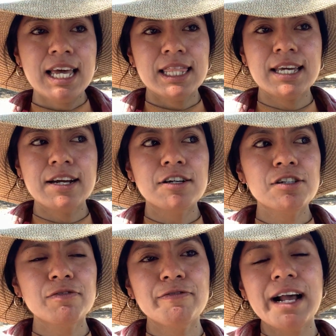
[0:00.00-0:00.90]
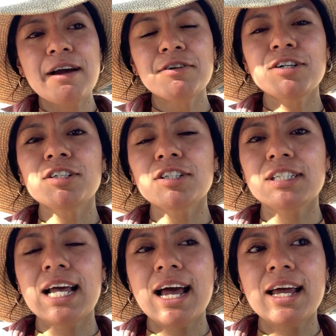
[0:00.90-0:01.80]
there's flowers
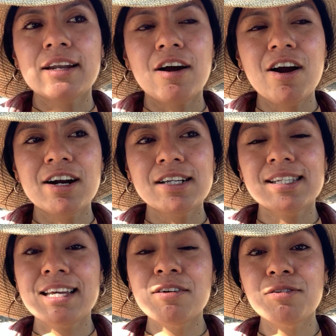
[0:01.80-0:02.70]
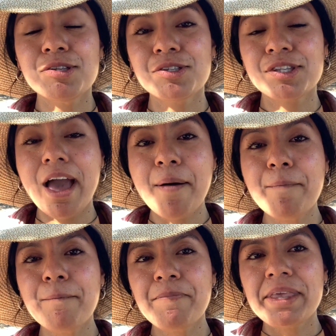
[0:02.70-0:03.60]
that are single
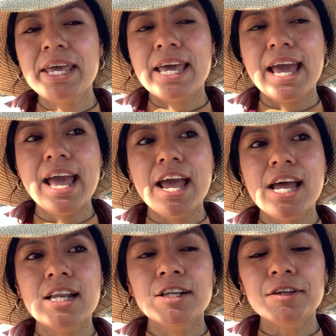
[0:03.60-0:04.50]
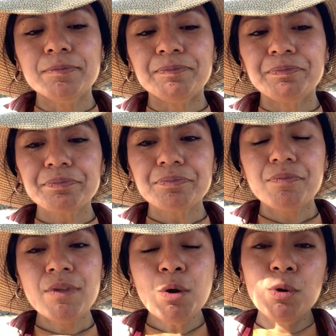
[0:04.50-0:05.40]
stem and
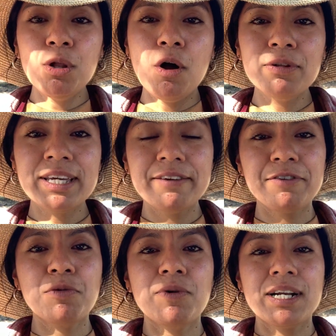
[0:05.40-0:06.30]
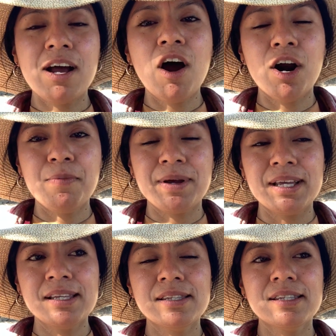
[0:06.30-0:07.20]
will only give you one
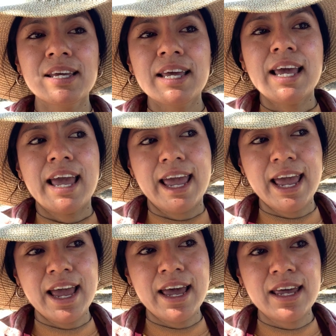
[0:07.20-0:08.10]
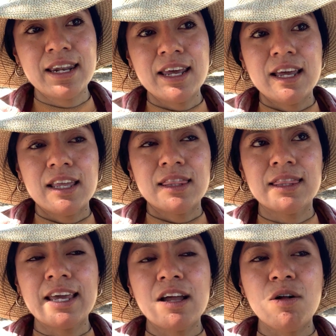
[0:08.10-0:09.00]
harvest, and
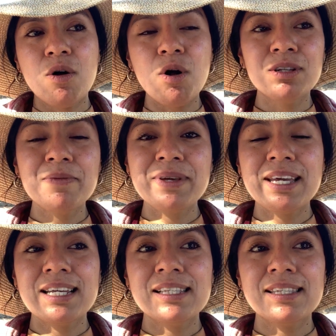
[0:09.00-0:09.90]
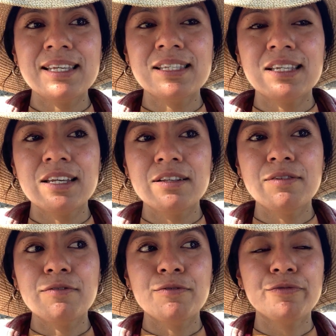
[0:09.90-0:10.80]
they'll only be in
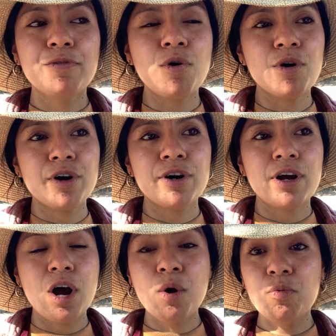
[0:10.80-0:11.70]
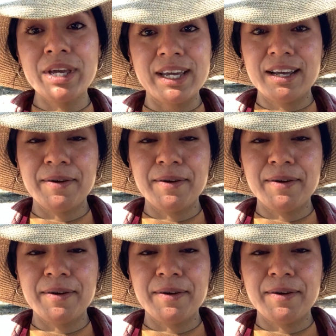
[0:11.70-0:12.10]
season for a week.